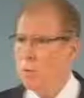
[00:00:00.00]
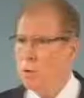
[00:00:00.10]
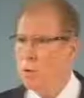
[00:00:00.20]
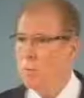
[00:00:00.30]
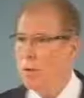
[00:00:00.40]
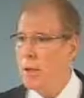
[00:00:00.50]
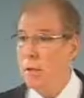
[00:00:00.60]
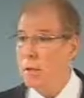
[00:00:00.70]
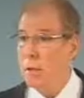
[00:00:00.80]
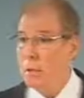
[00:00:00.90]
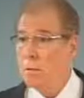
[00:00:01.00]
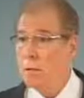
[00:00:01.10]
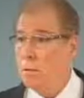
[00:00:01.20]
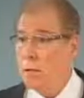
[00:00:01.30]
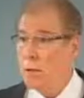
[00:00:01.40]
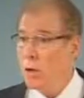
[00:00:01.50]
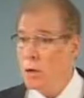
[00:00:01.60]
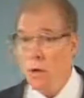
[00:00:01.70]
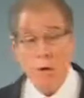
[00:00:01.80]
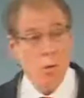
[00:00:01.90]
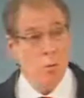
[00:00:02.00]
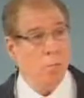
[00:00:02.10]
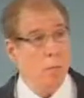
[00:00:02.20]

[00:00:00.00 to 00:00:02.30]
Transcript: pulpit, the men go home